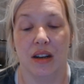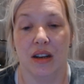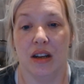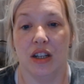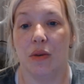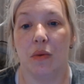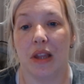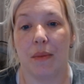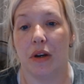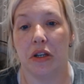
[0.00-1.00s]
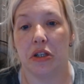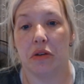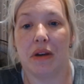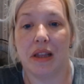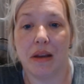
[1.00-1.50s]
do what they want to do
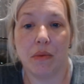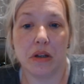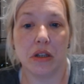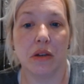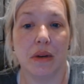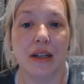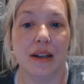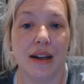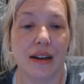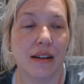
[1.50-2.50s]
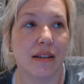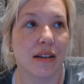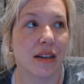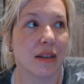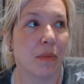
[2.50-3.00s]
when they want to do it, and
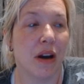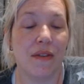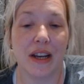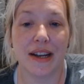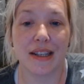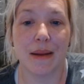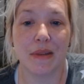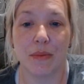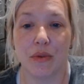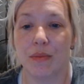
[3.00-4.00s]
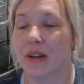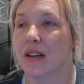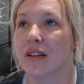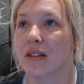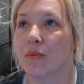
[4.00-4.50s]
it's perfectly acceptable,
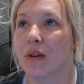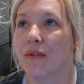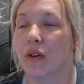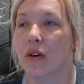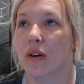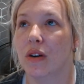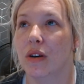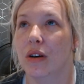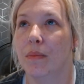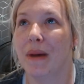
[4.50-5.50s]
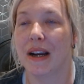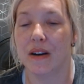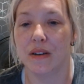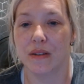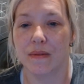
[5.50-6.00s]
because we've got a back
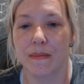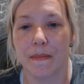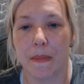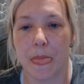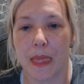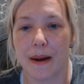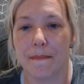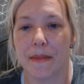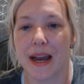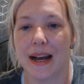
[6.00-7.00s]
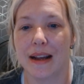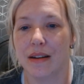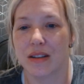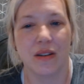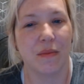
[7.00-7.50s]
garden.
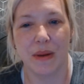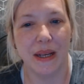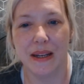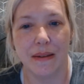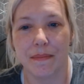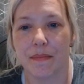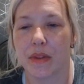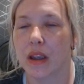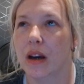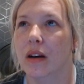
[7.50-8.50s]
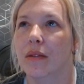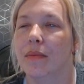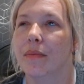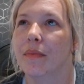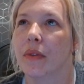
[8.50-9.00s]
It's not big,
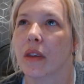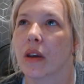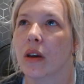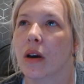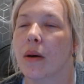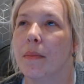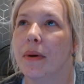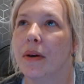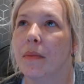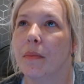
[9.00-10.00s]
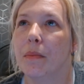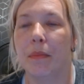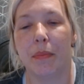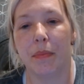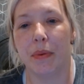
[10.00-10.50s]
but
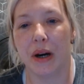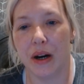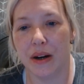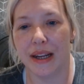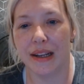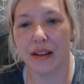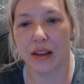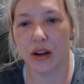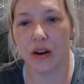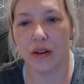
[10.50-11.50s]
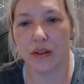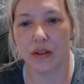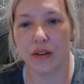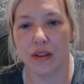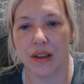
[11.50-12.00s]
behind the
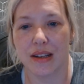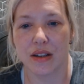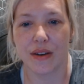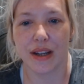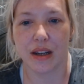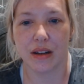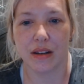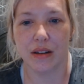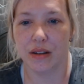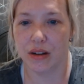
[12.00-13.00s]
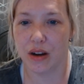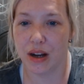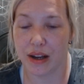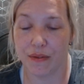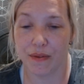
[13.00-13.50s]
garden there's like kind of
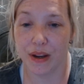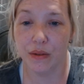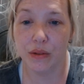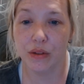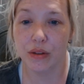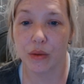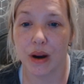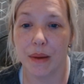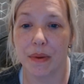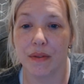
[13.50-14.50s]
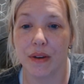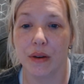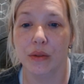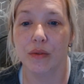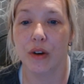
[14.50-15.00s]
like a field, quite a big
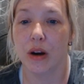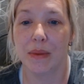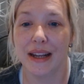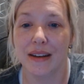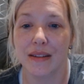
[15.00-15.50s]
field, farmland,